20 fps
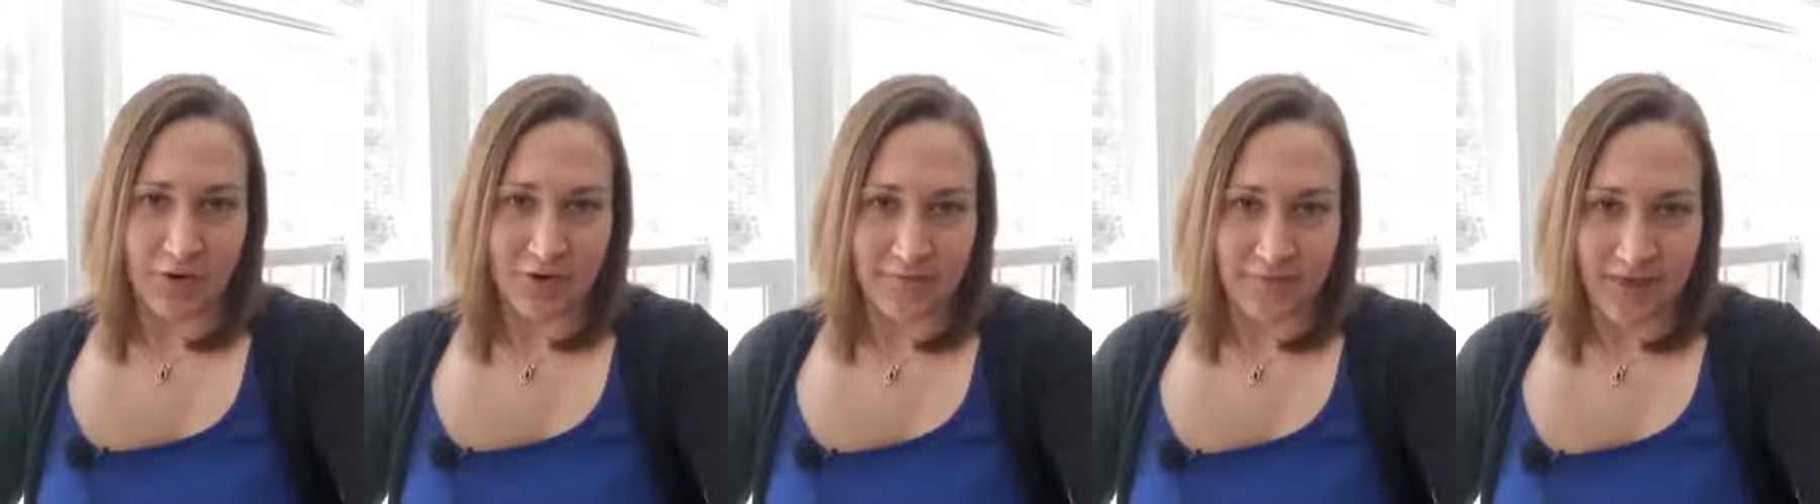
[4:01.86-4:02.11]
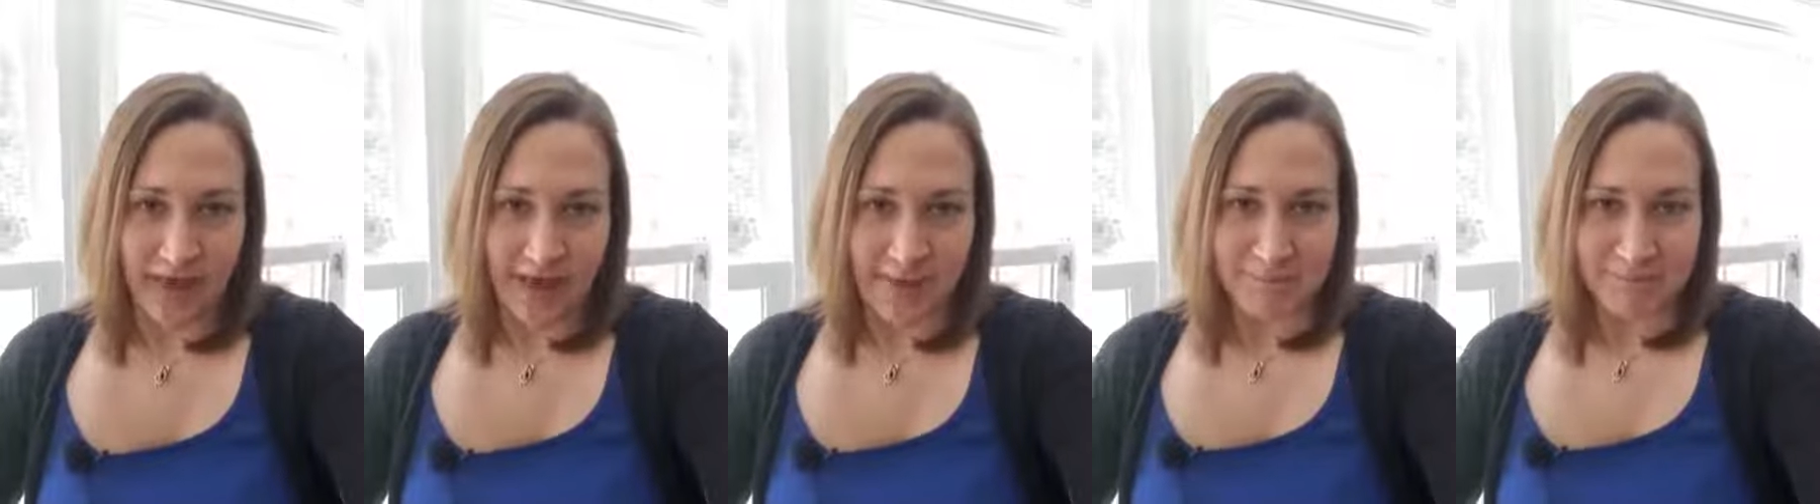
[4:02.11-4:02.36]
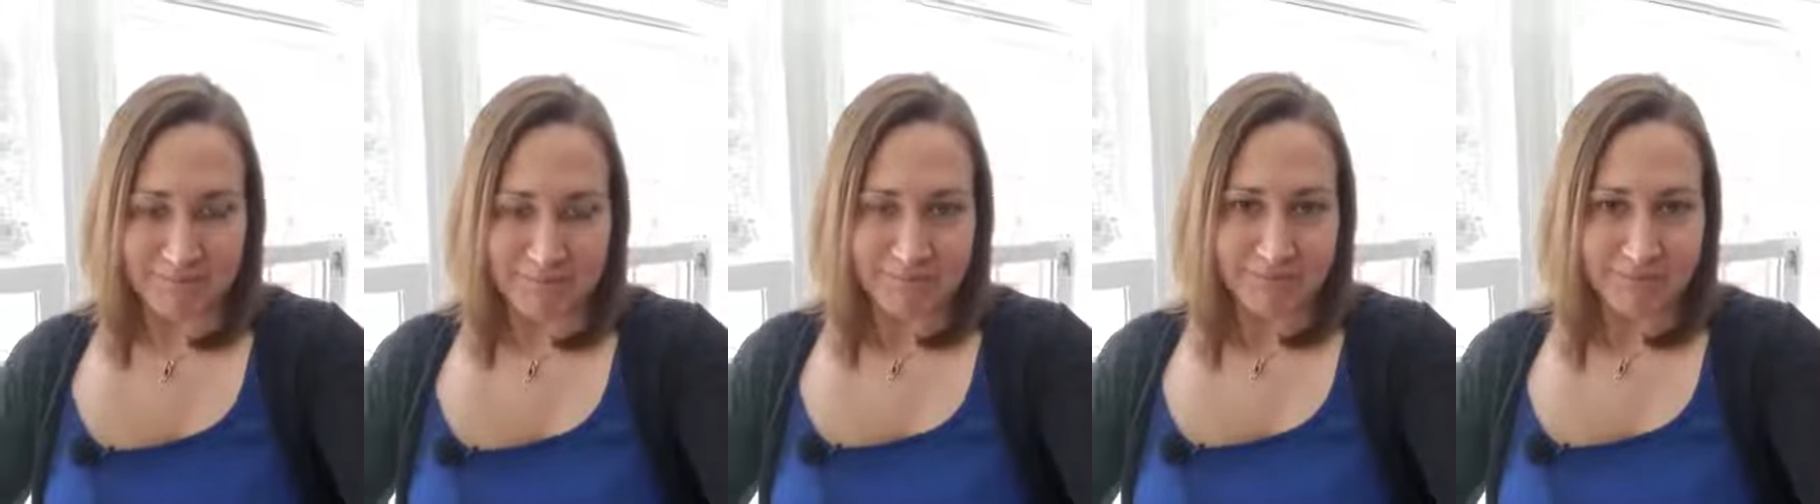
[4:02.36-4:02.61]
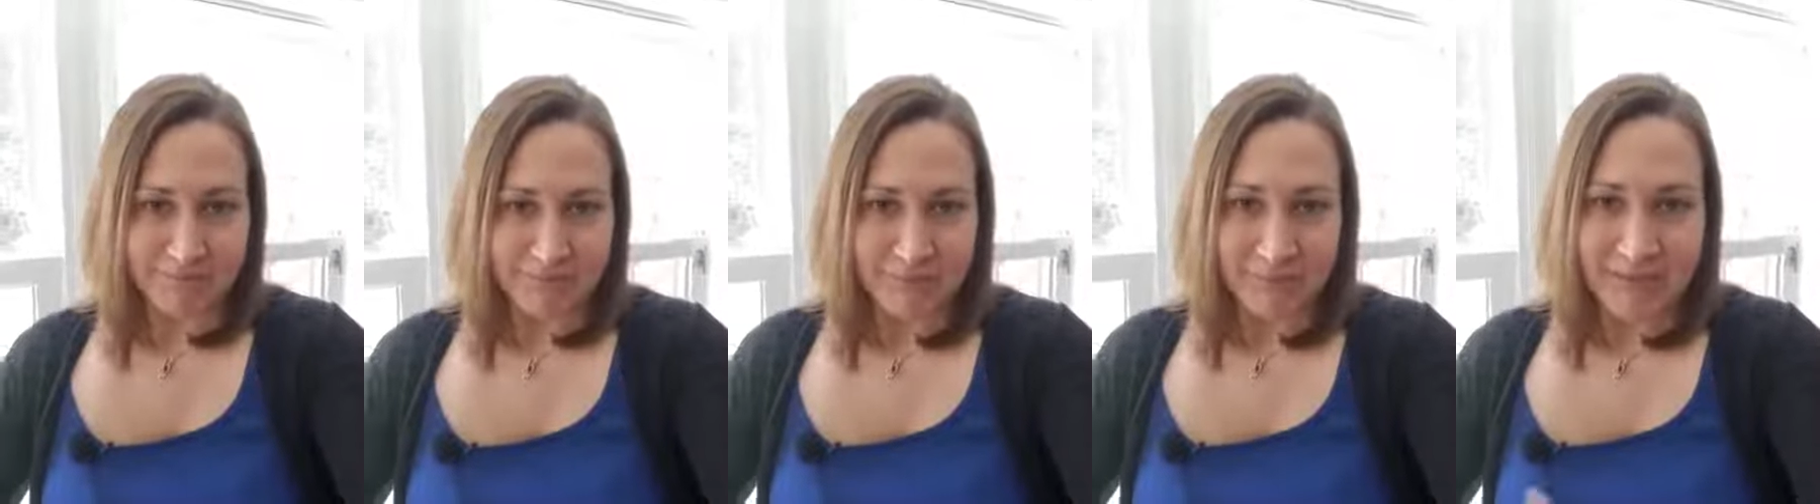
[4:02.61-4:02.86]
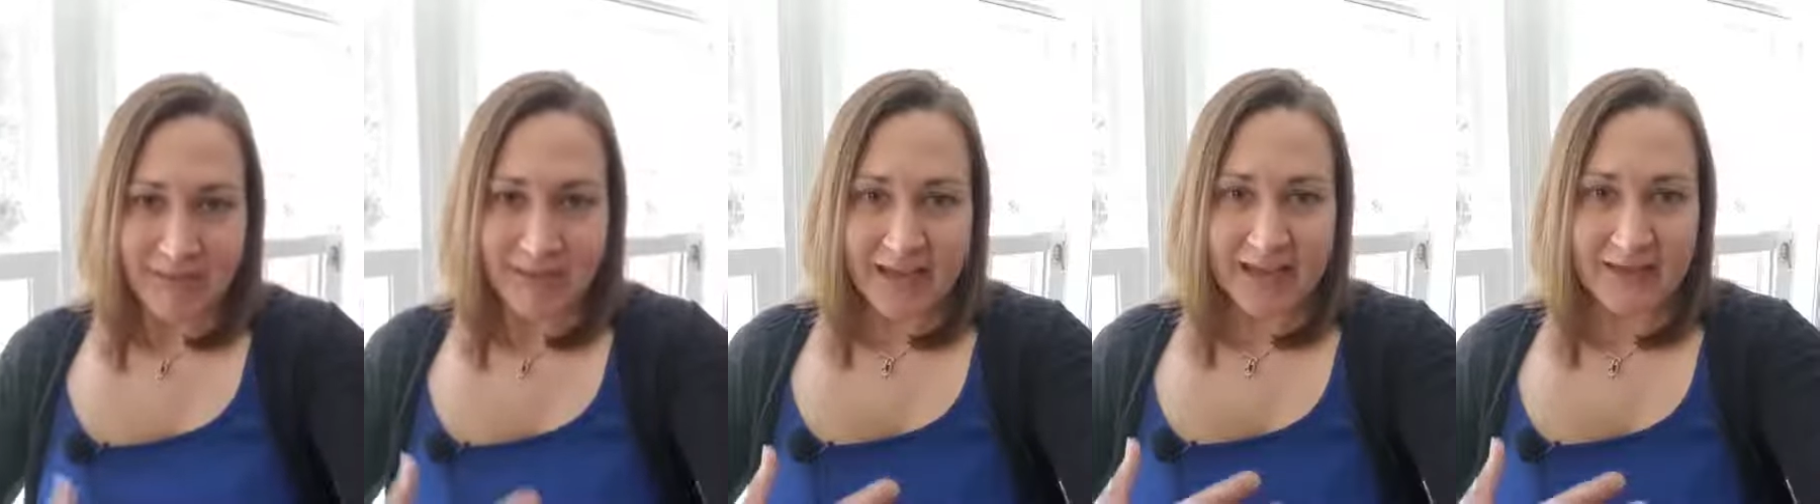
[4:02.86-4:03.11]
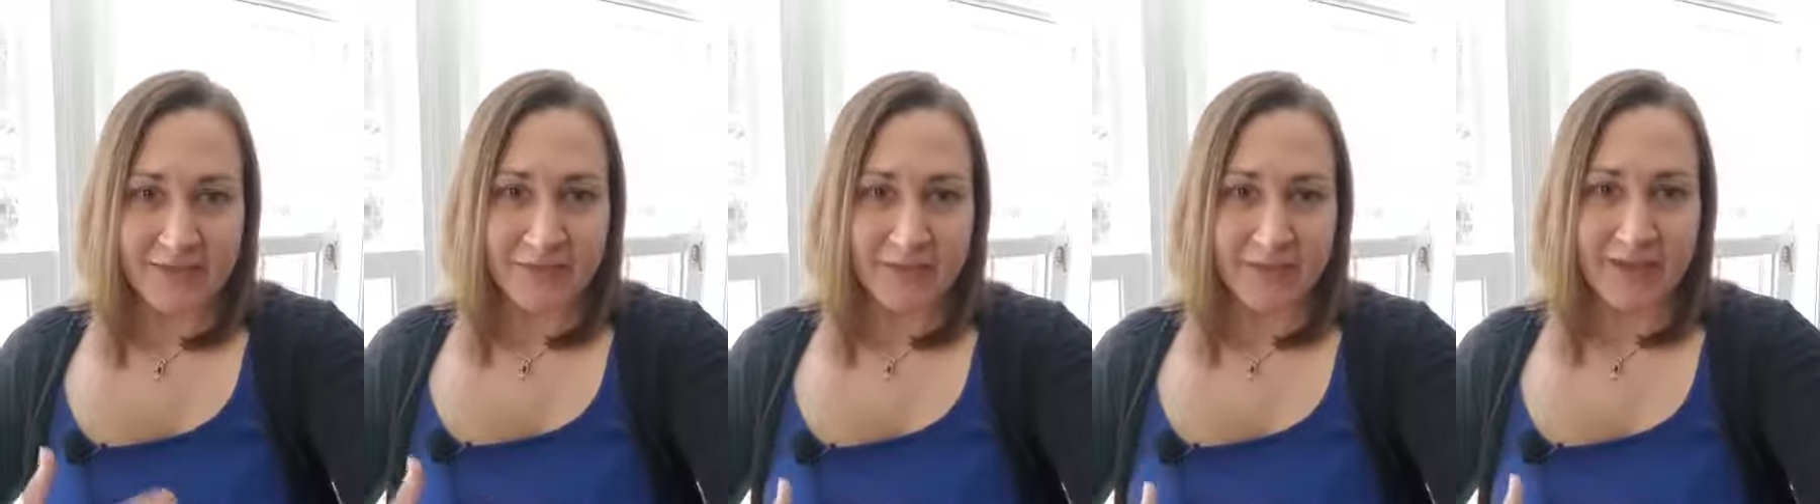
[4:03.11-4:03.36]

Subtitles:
of that. If